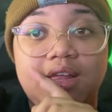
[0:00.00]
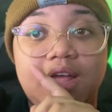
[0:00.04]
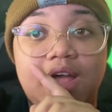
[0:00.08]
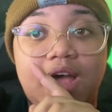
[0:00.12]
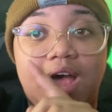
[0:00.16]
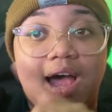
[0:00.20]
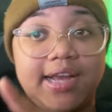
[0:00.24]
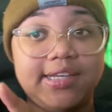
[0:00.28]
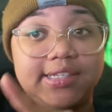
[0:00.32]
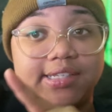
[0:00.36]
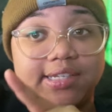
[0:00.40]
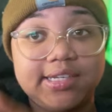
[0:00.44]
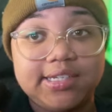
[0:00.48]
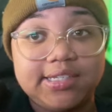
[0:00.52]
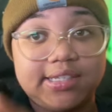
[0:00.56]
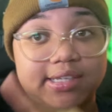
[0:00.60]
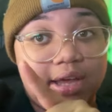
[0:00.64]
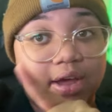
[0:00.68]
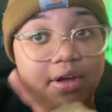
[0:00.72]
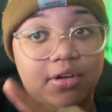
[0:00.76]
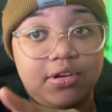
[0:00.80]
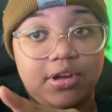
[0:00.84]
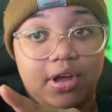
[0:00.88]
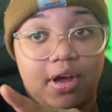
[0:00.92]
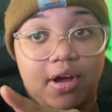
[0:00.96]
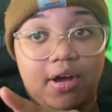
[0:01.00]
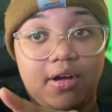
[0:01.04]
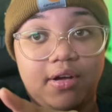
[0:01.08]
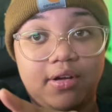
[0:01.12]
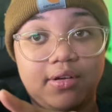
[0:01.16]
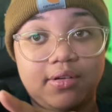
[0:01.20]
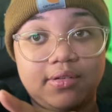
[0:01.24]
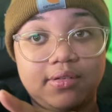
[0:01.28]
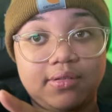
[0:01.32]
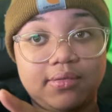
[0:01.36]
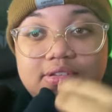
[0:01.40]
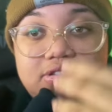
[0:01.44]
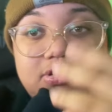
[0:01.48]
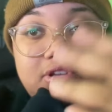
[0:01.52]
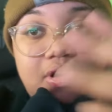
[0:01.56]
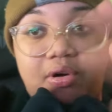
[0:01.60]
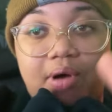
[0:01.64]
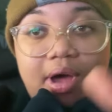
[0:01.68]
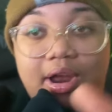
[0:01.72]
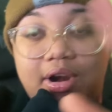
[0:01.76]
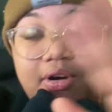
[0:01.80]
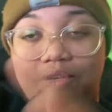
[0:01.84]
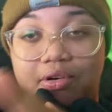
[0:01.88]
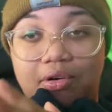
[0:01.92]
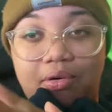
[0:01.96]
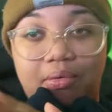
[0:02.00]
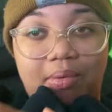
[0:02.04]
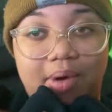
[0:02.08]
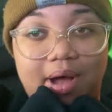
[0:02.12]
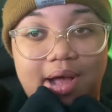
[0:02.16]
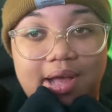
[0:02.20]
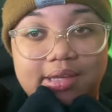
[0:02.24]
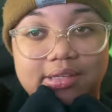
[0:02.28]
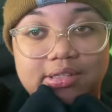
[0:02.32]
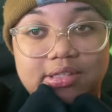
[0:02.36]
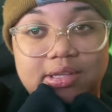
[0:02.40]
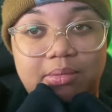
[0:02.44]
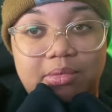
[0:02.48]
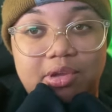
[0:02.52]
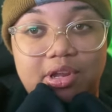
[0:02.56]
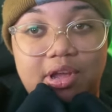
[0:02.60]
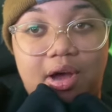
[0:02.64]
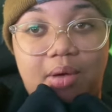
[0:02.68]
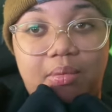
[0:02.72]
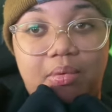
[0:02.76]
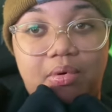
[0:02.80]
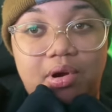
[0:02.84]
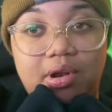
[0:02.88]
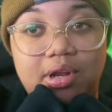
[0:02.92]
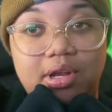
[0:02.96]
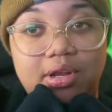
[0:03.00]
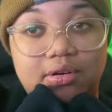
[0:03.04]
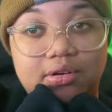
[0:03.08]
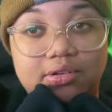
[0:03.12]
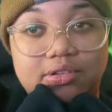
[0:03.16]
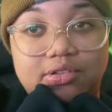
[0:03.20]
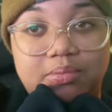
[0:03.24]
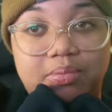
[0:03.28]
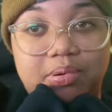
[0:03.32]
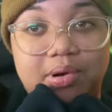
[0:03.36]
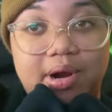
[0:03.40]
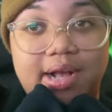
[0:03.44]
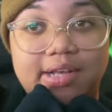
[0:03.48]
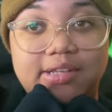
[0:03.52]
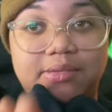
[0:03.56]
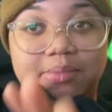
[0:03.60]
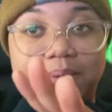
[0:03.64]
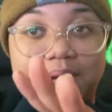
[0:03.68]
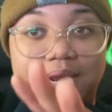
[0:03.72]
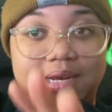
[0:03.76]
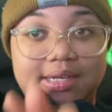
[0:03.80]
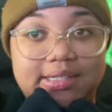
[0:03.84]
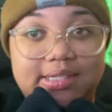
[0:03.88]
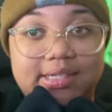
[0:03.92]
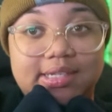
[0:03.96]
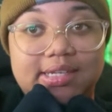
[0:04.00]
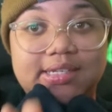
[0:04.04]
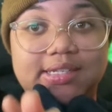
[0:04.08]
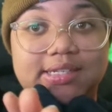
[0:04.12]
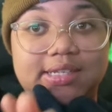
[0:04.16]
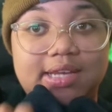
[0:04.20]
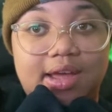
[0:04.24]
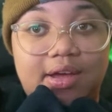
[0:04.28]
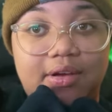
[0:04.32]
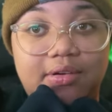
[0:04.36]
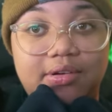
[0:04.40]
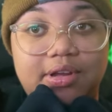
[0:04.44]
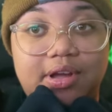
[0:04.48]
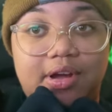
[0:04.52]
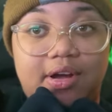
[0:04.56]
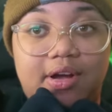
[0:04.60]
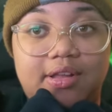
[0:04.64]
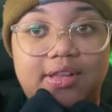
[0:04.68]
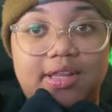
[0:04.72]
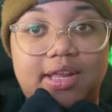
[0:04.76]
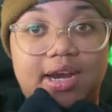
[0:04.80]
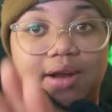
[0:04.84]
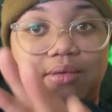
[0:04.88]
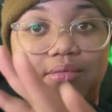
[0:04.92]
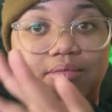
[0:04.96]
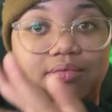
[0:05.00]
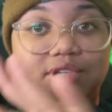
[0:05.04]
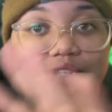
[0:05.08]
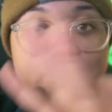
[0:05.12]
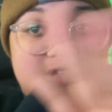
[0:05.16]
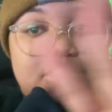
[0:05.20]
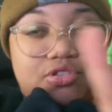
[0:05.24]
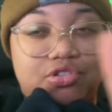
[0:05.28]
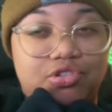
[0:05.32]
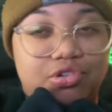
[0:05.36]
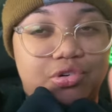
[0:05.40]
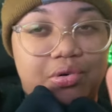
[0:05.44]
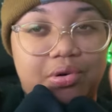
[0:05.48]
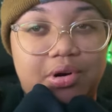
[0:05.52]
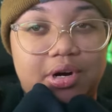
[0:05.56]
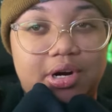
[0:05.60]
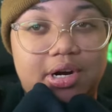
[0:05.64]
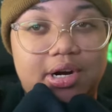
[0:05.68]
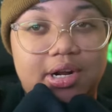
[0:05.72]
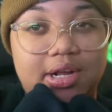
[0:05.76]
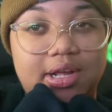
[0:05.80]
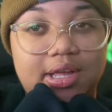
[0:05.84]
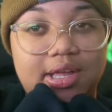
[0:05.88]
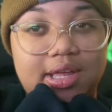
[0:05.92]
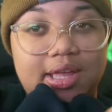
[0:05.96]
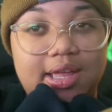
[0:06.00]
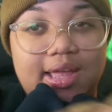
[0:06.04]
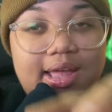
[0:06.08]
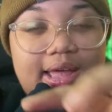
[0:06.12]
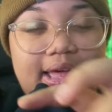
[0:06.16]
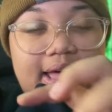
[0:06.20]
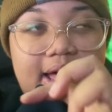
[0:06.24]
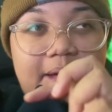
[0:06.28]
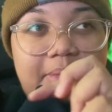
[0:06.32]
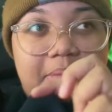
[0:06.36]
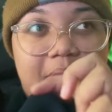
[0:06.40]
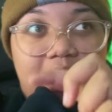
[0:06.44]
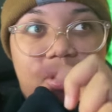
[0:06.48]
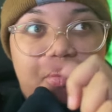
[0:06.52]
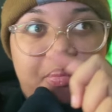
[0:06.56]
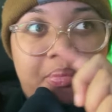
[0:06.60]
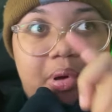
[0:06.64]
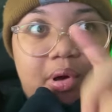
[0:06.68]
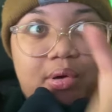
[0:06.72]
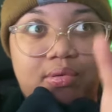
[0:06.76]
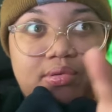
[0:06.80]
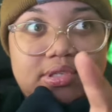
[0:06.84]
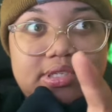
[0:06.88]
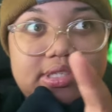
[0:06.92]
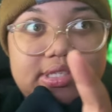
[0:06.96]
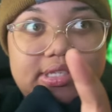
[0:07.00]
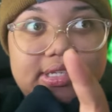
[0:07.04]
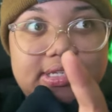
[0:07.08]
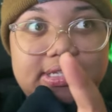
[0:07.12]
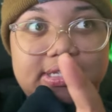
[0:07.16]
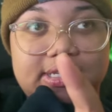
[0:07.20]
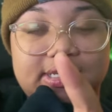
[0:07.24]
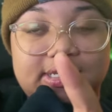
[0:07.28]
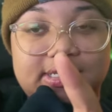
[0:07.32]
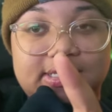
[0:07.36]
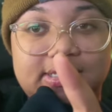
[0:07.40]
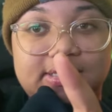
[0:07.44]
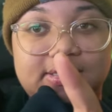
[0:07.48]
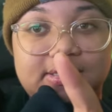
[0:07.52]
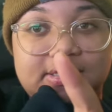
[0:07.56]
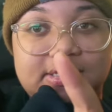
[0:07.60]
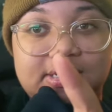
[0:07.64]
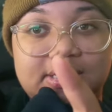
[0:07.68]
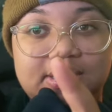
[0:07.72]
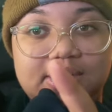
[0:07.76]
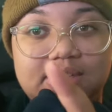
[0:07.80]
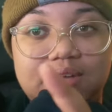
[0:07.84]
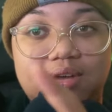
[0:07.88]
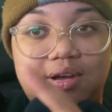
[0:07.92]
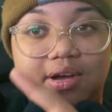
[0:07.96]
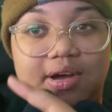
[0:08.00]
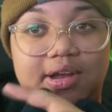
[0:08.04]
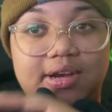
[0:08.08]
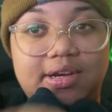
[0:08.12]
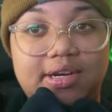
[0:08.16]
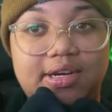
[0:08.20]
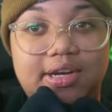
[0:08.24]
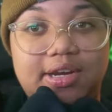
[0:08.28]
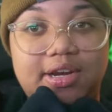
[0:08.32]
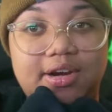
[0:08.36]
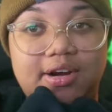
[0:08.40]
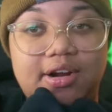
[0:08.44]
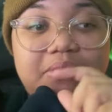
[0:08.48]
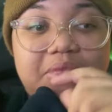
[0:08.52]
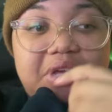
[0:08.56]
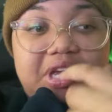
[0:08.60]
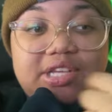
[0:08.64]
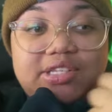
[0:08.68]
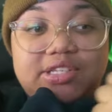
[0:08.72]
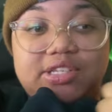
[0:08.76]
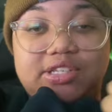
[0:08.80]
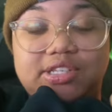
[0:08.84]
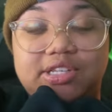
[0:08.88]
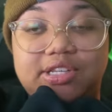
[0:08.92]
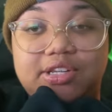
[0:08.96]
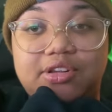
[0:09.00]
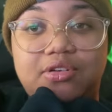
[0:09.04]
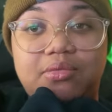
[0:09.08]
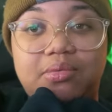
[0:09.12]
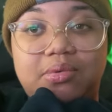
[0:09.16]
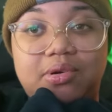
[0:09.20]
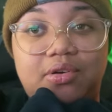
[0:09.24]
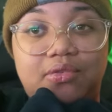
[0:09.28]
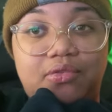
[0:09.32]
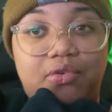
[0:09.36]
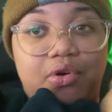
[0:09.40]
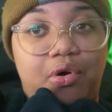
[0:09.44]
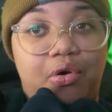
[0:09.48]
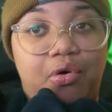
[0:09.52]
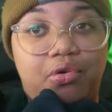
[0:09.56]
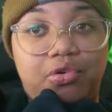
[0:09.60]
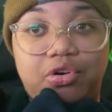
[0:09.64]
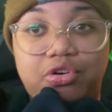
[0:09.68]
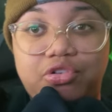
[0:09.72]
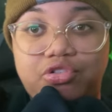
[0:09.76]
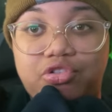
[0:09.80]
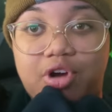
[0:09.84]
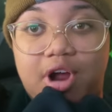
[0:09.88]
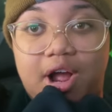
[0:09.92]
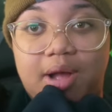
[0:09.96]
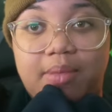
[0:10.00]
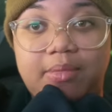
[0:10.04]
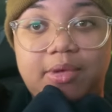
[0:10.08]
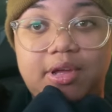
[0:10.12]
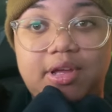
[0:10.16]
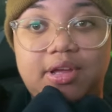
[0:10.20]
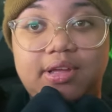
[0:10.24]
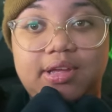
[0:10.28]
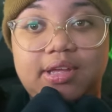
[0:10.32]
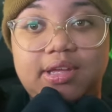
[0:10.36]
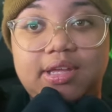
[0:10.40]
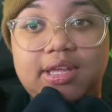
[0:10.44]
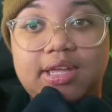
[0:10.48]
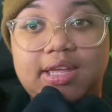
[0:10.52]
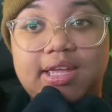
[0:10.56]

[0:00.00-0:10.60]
I did tell y'all, so I don't know why some of y'all were a little surprised, but I did tell y'all that I wasn't sure about posting this on here because it's a little bit of an older drama